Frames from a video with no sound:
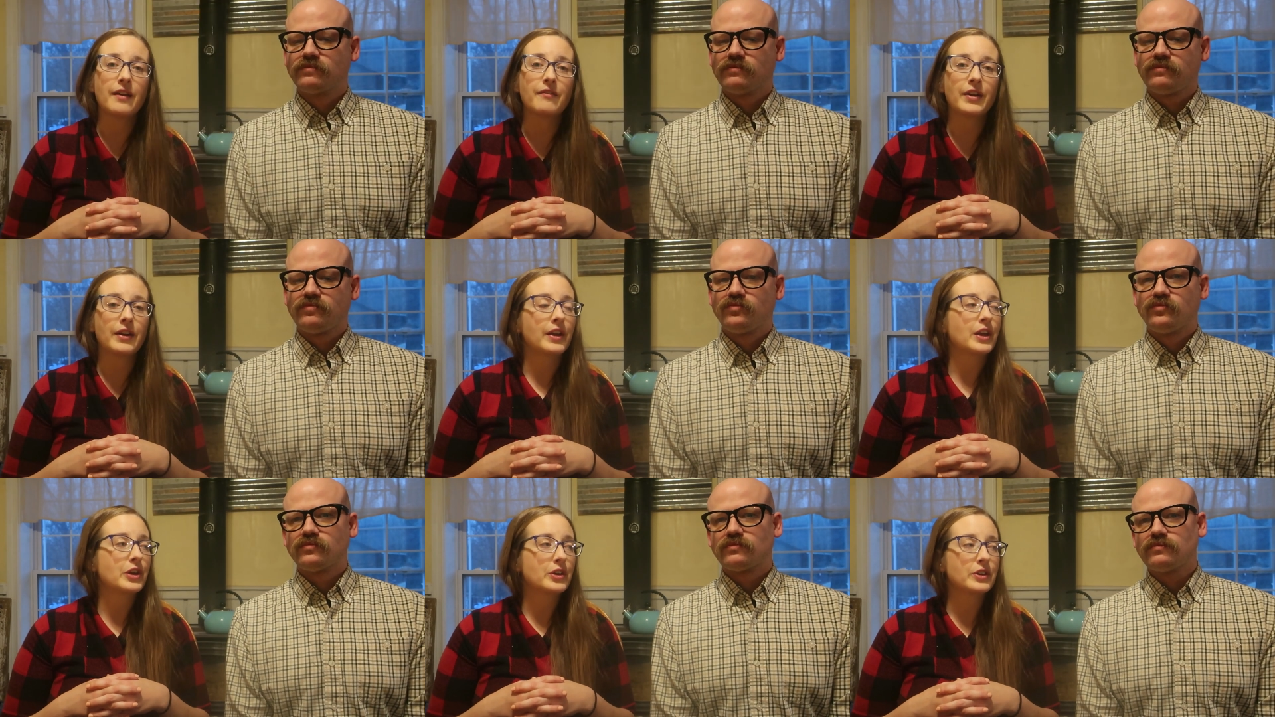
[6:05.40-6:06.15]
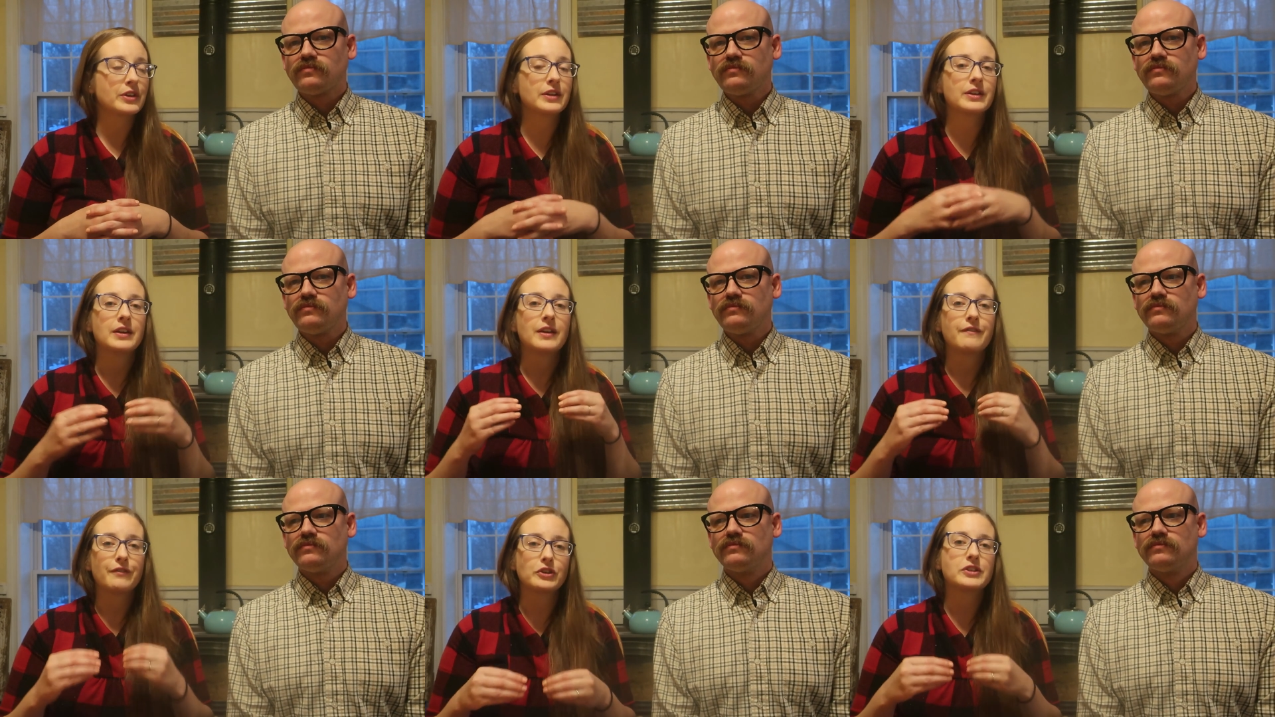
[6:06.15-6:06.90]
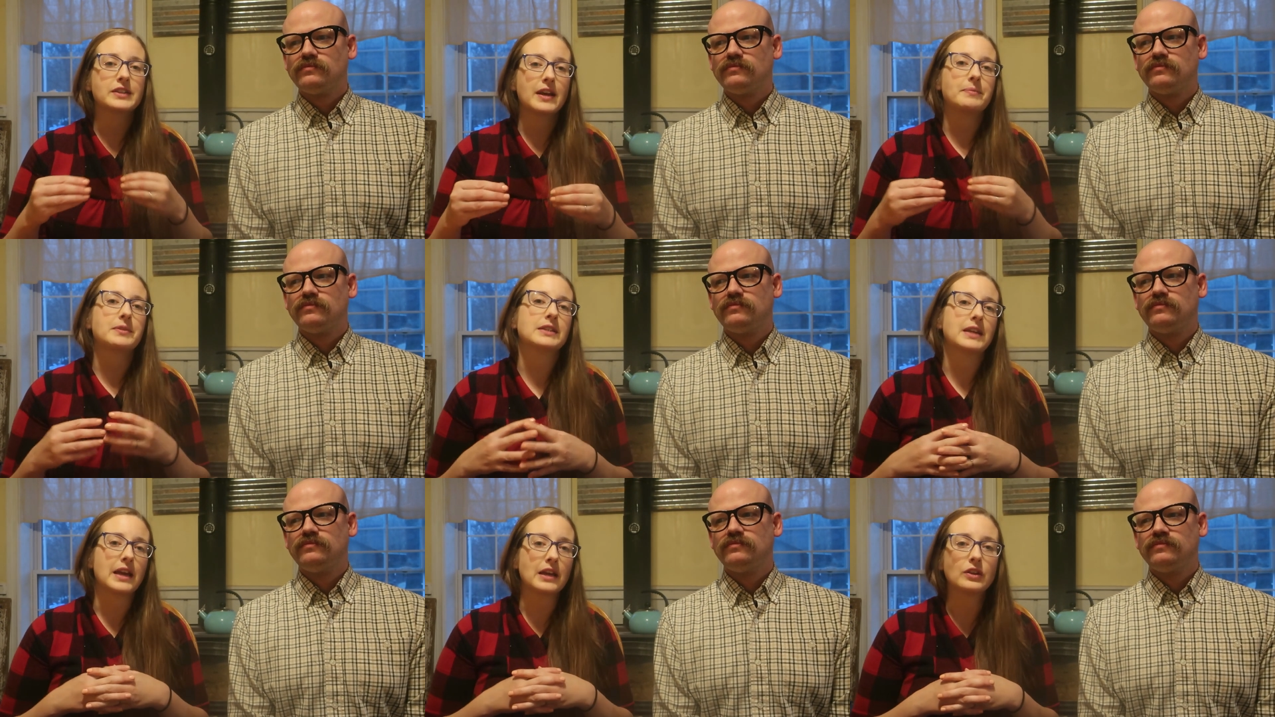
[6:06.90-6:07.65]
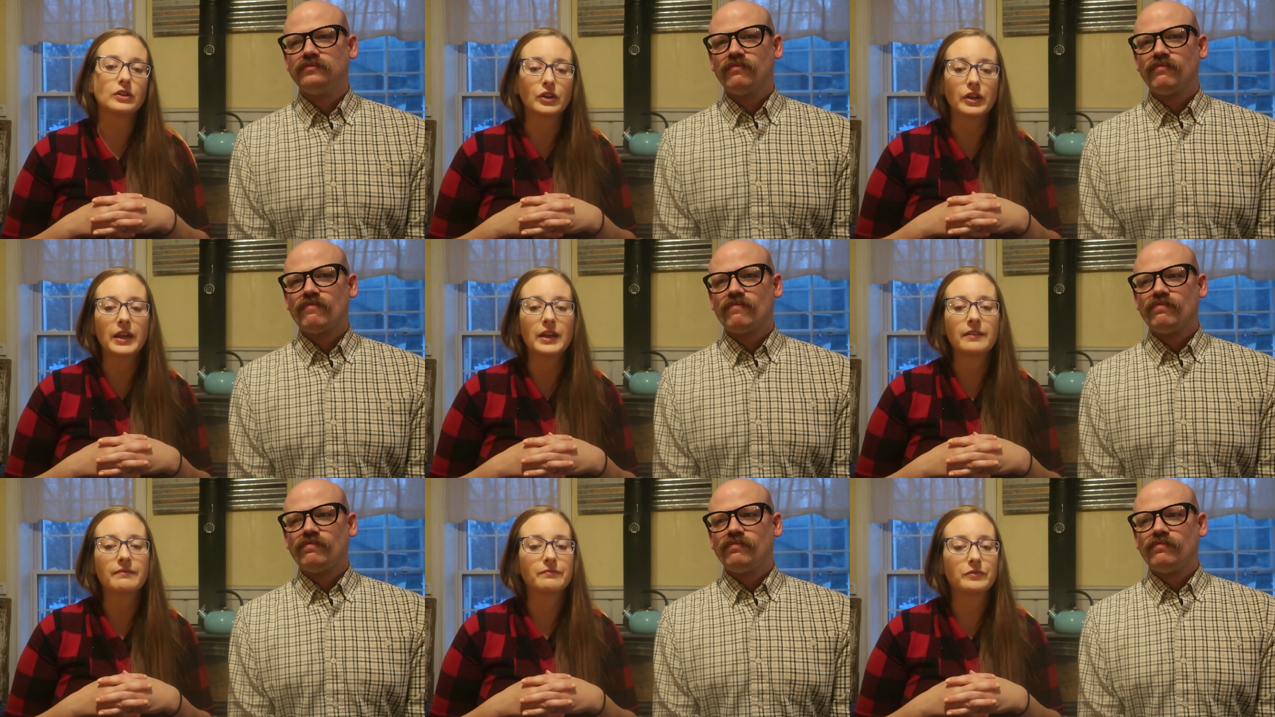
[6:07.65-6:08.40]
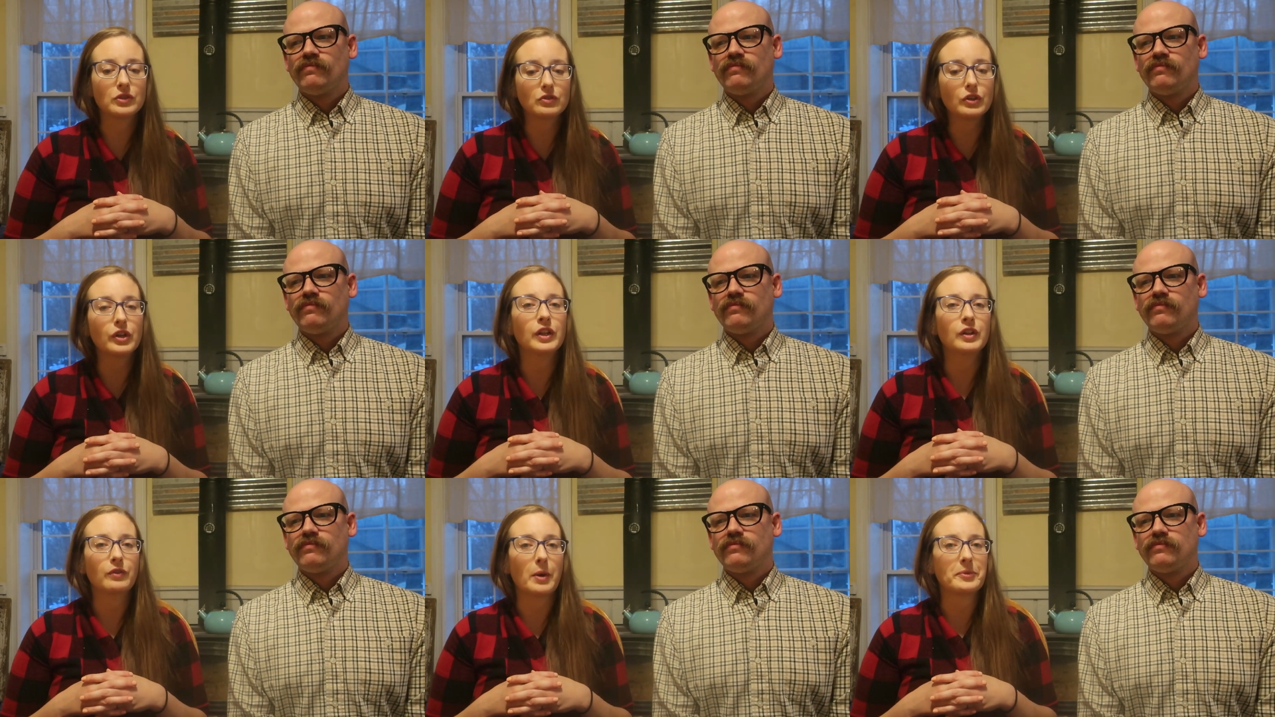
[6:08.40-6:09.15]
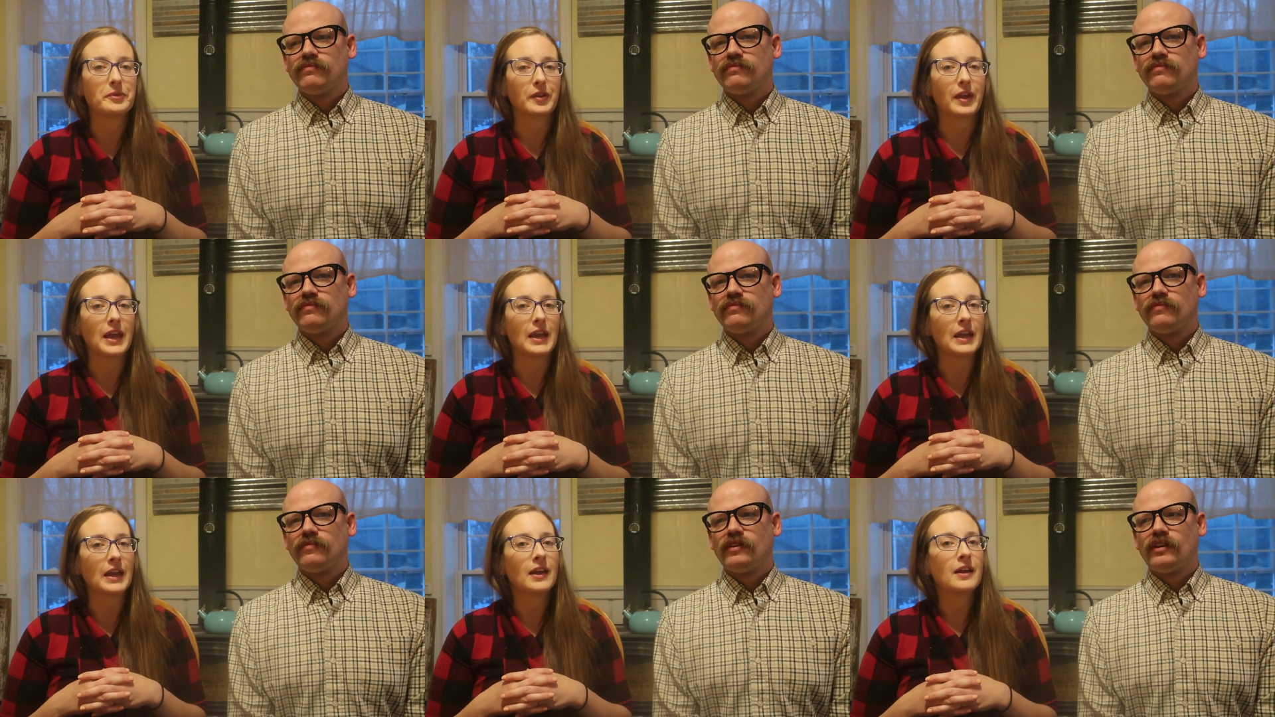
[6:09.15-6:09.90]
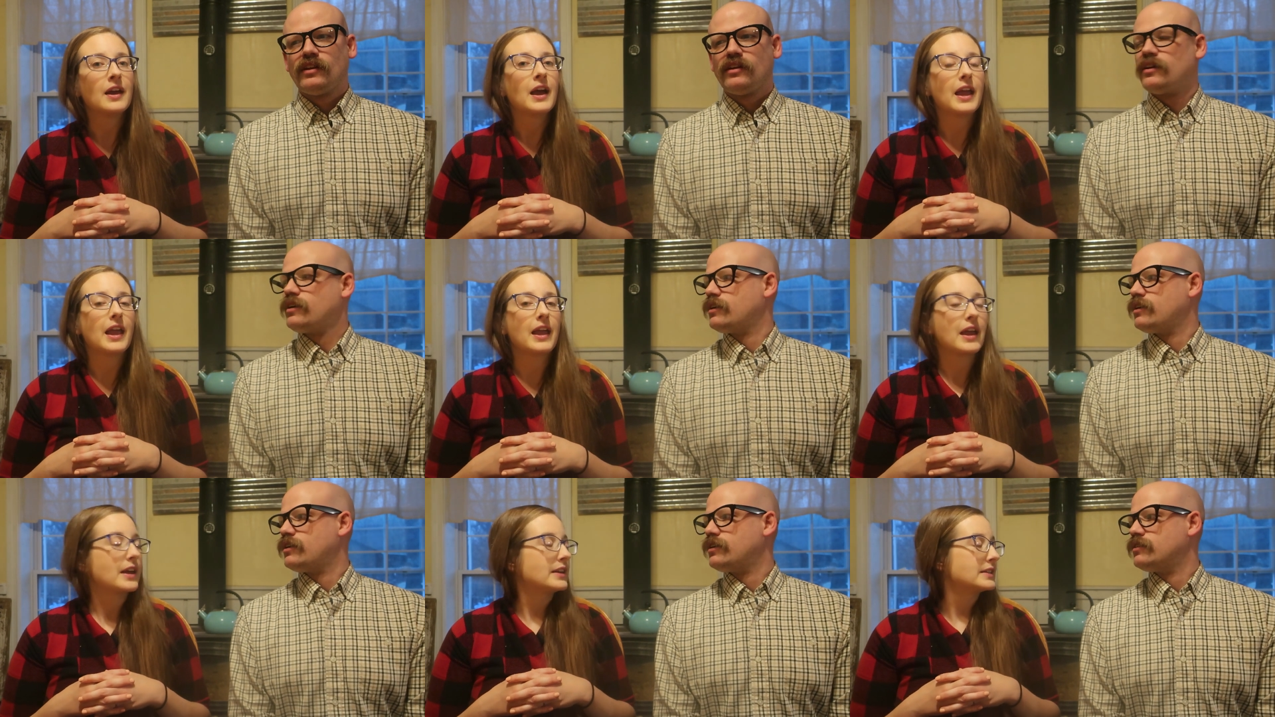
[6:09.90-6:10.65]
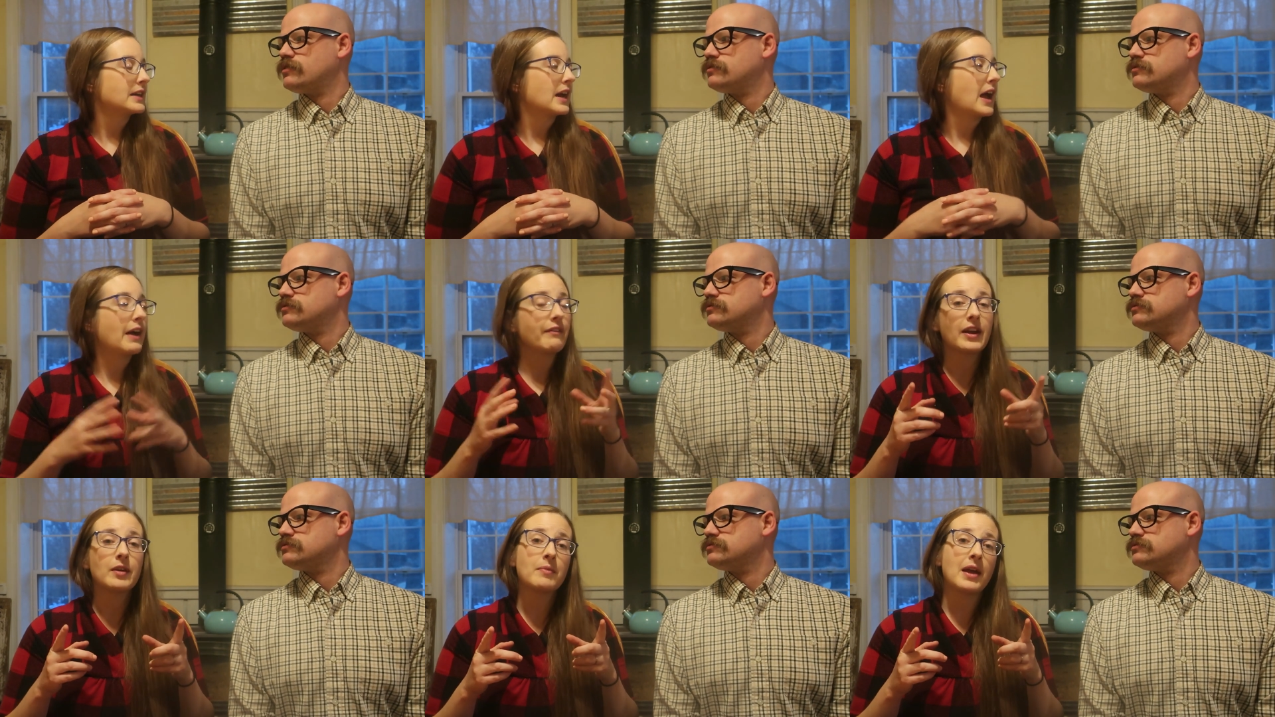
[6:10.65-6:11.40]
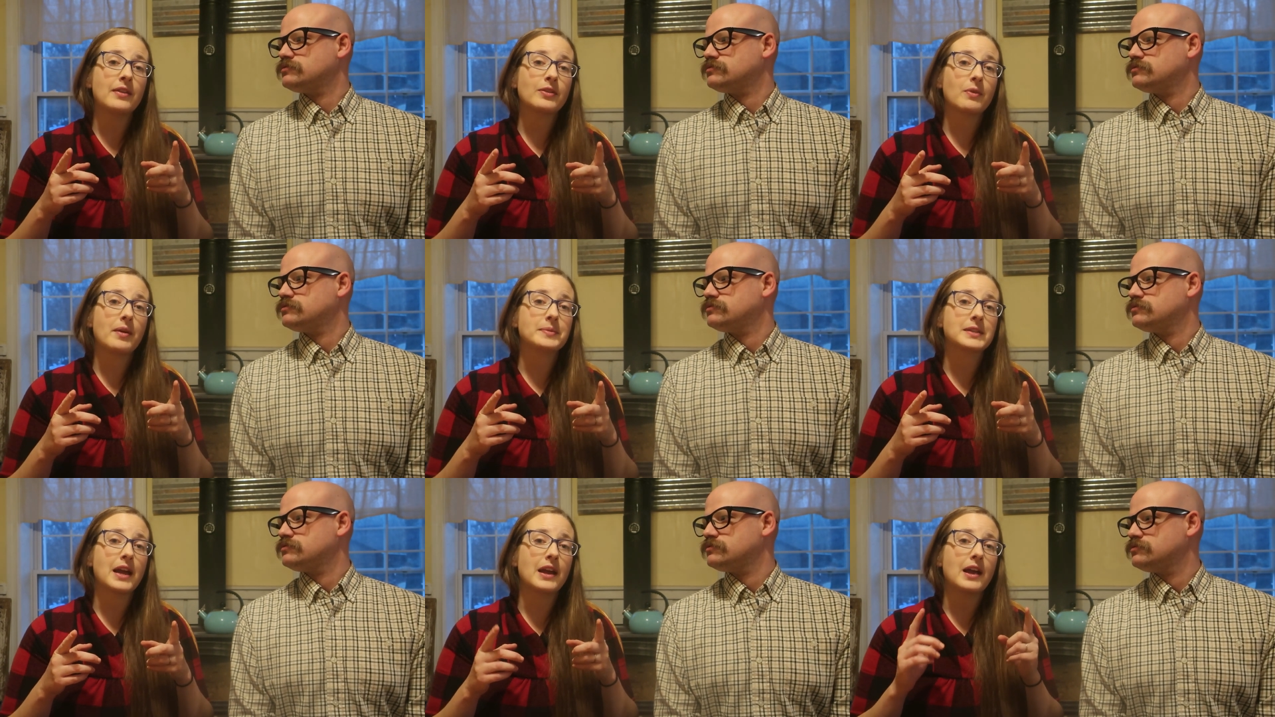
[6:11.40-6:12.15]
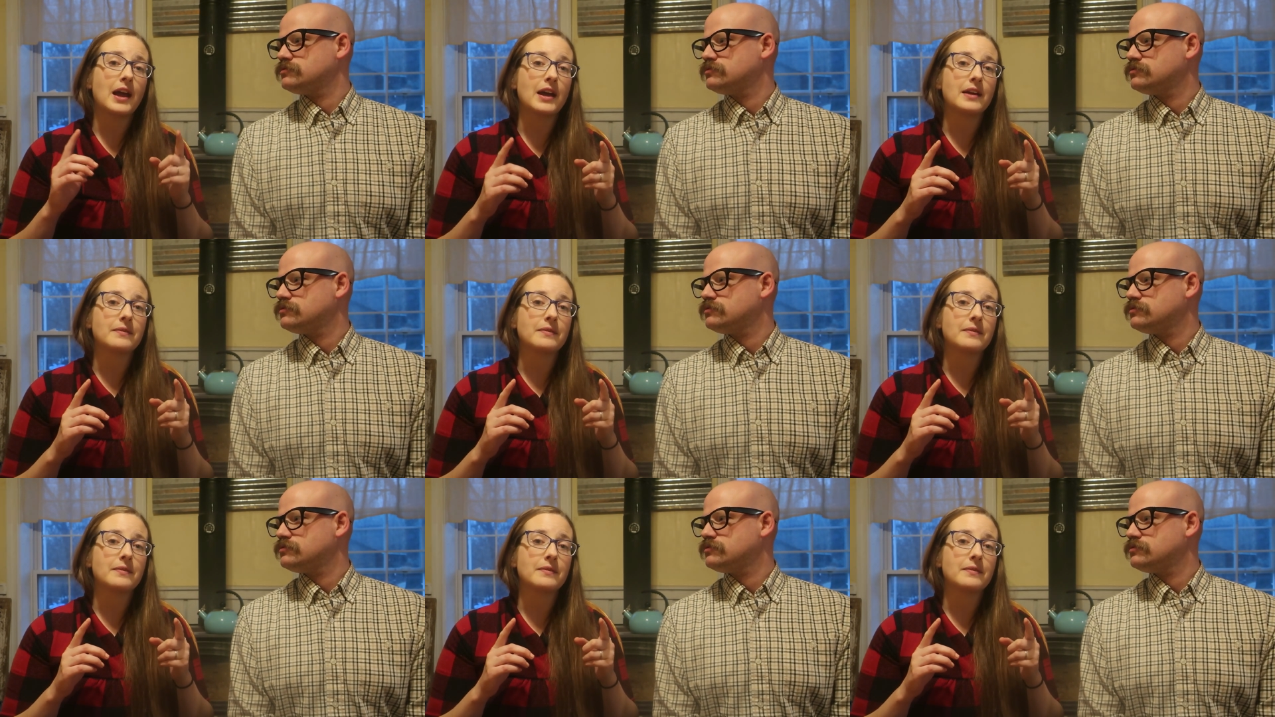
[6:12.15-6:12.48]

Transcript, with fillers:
Speaker 1: a very good first step to take, learning the ropes for canning. And I recommend the website,